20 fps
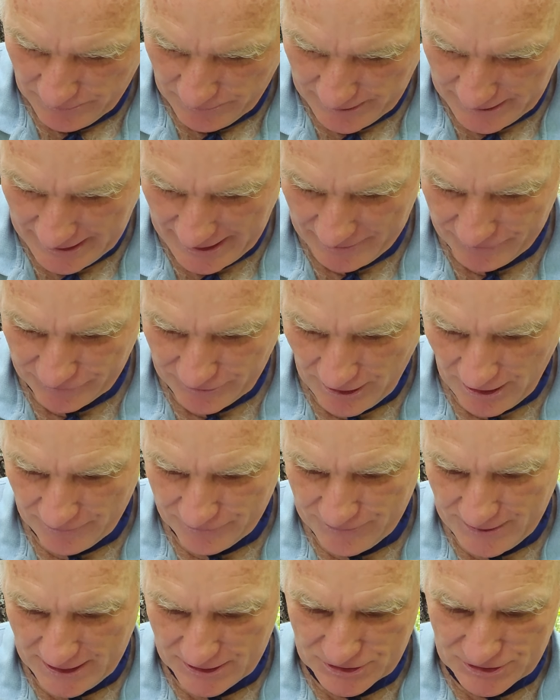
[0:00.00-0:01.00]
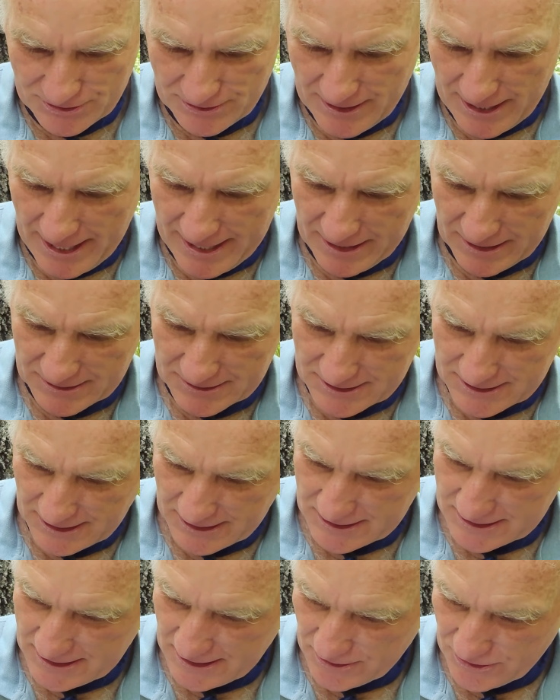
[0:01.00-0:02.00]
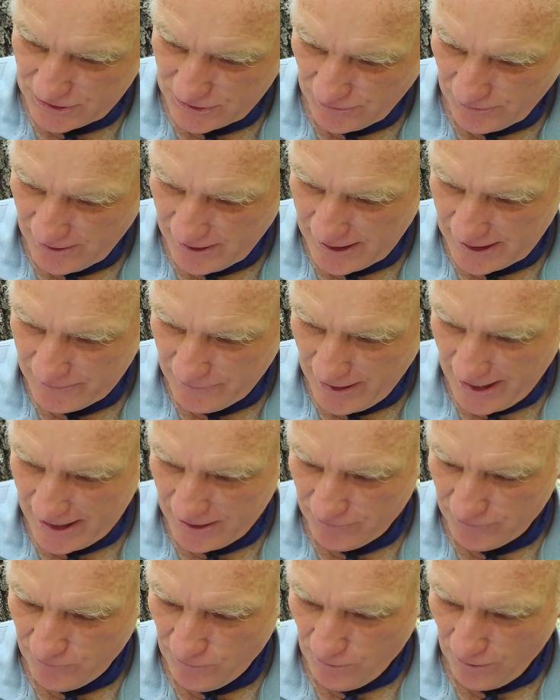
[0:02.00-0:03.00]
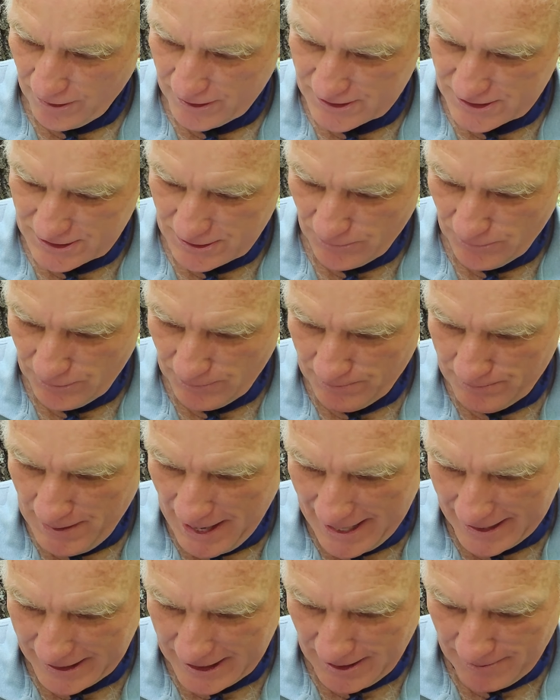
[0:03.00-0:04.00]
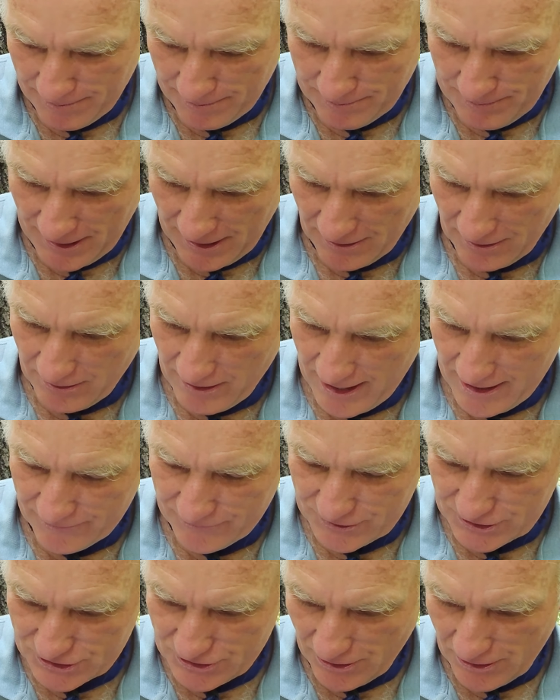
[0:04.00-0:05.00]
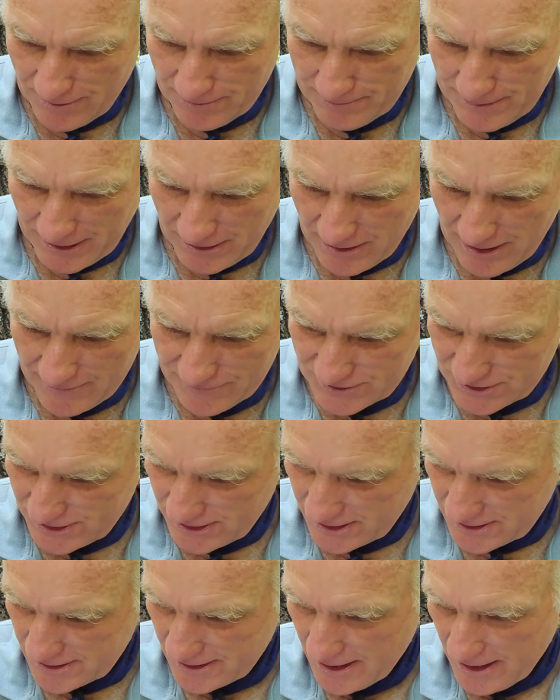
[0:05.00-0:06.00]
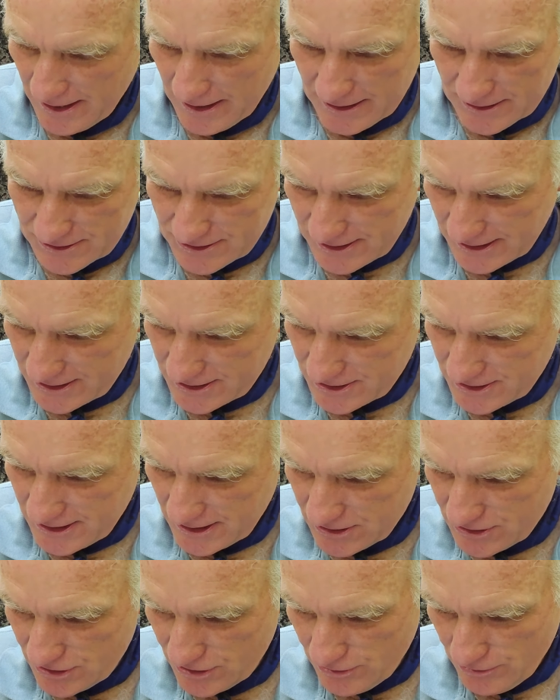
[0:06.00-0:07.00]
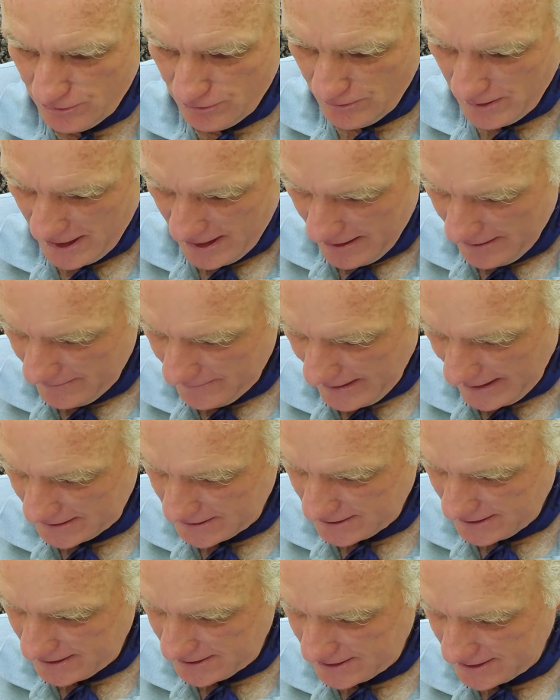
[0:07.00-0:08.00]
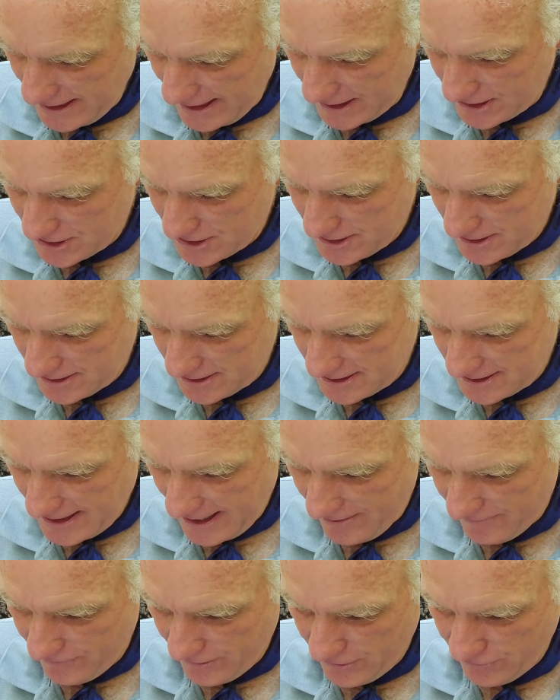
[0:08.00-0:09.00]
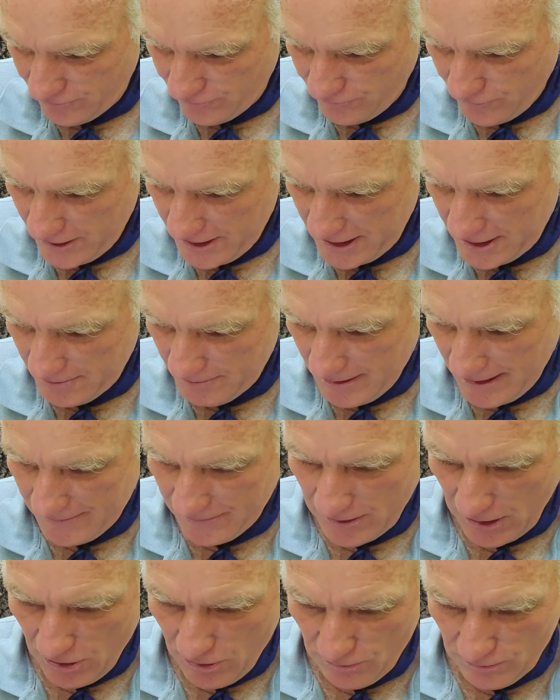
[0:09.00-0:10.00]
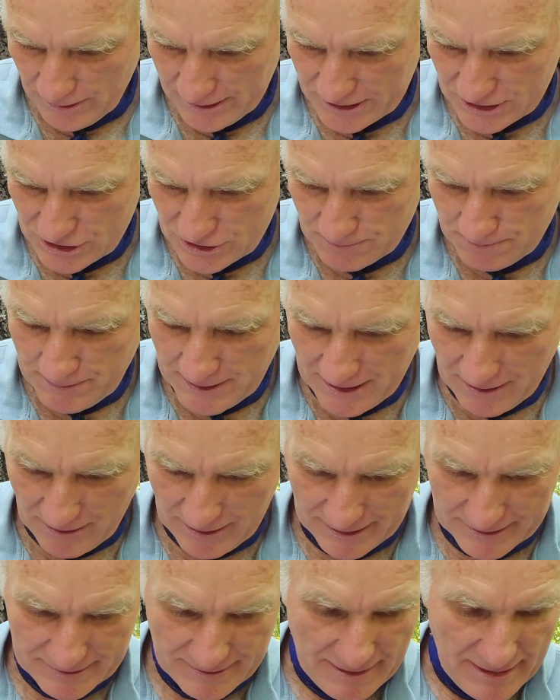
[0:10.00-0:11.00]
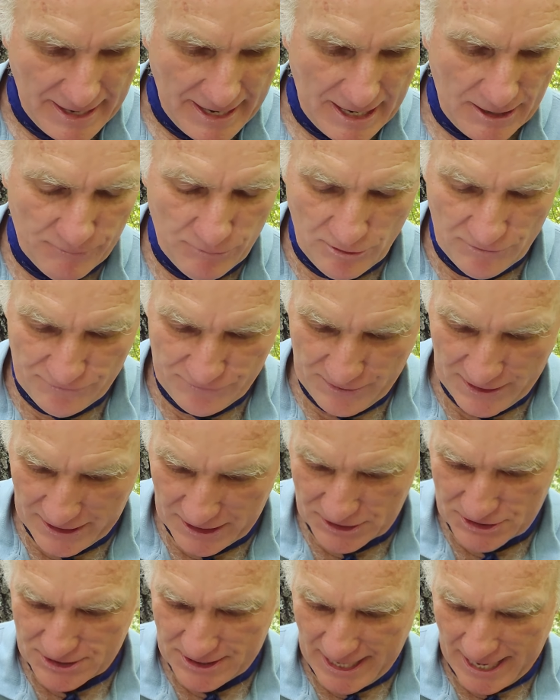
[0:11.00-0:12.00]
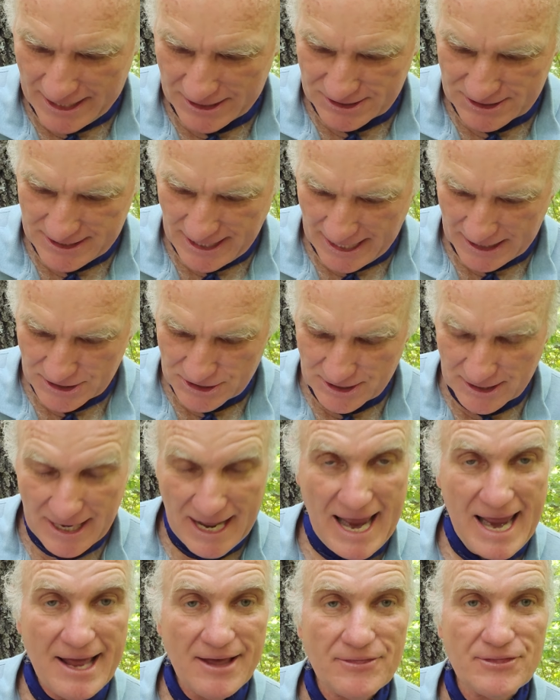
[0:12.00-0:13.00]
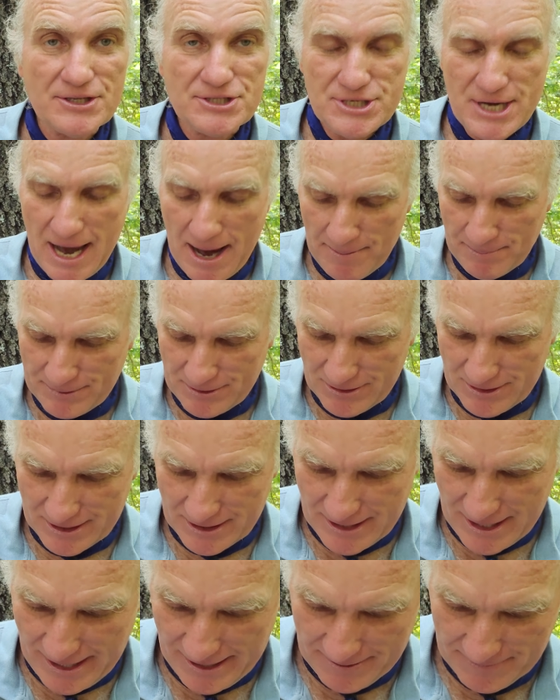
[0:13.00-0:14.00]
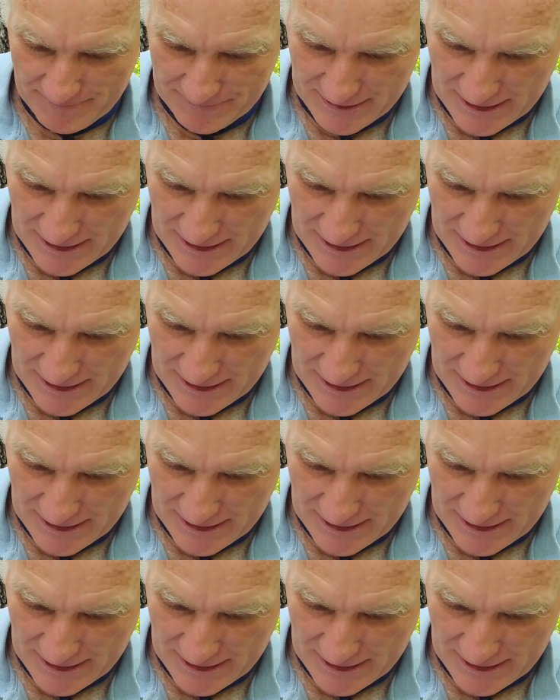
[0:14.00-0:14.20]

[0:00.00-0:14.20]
We left off yesterday in 63, ready for it. So we'll back up a paragraph and start in paragraph six, 62 and that's in section 7, Freedom and the Holy Spirit. And we'll finish that section and the chapter today.